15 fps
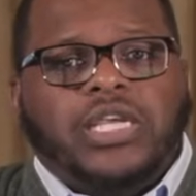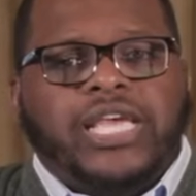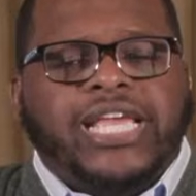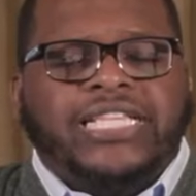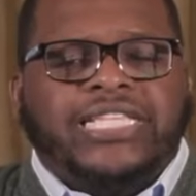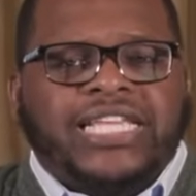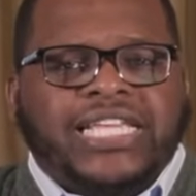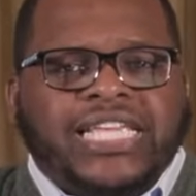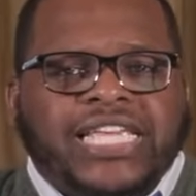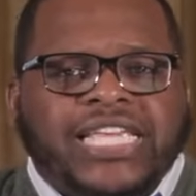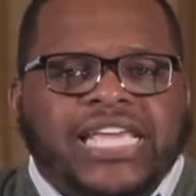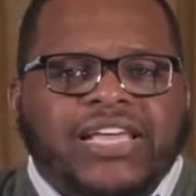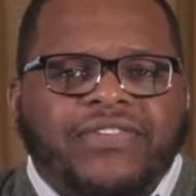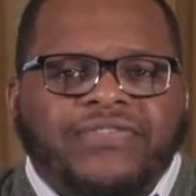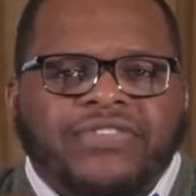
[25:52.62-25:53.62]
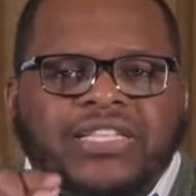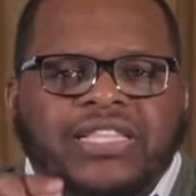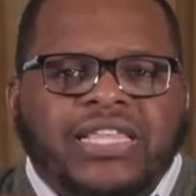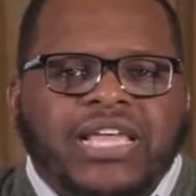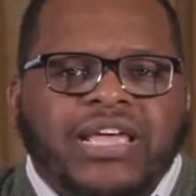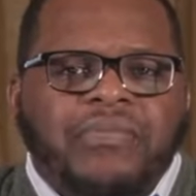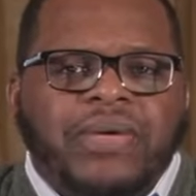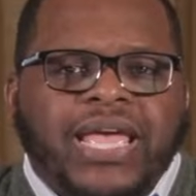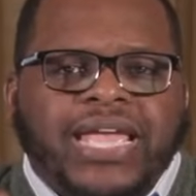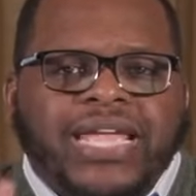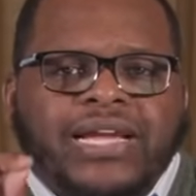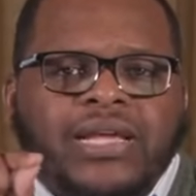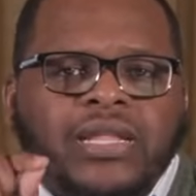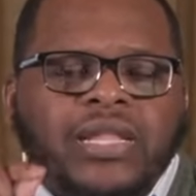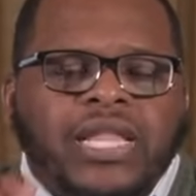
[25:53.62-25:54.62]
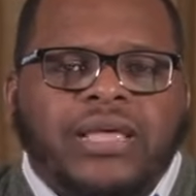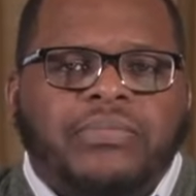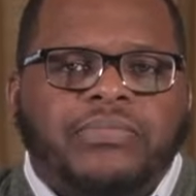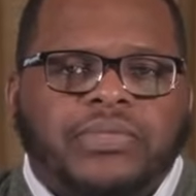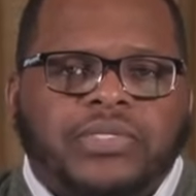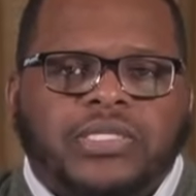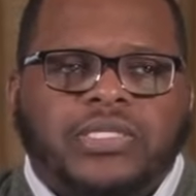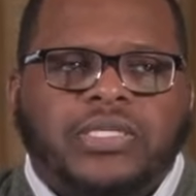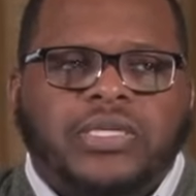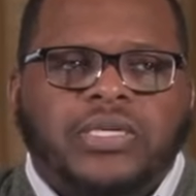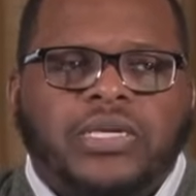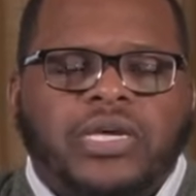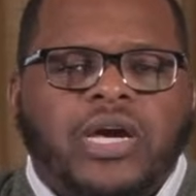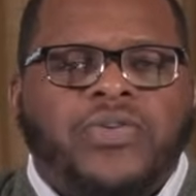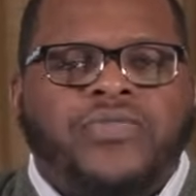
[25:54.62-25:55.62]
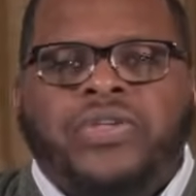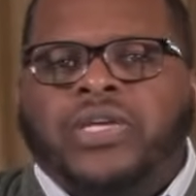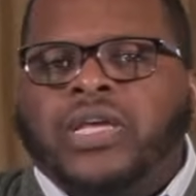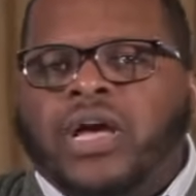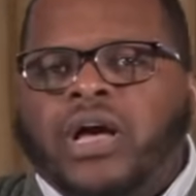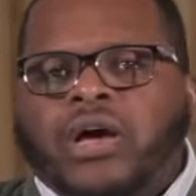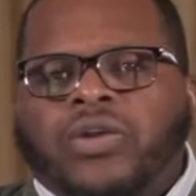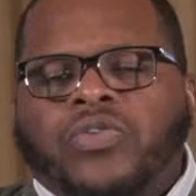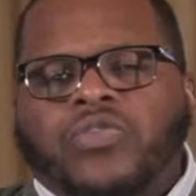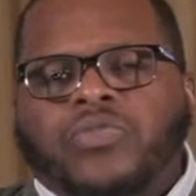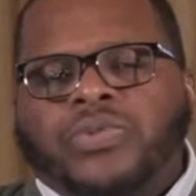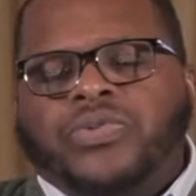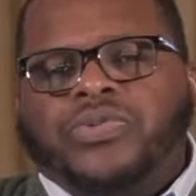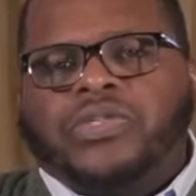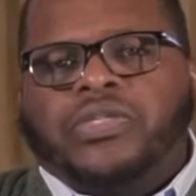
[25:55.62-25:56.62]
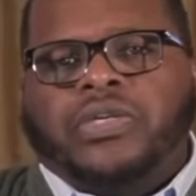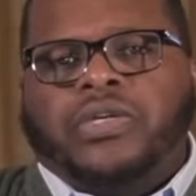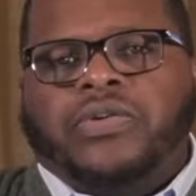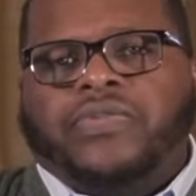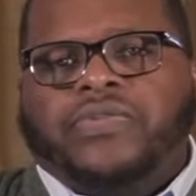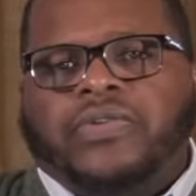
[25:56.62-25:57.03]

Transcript: is it gives them a glimpse of the God whom you serve.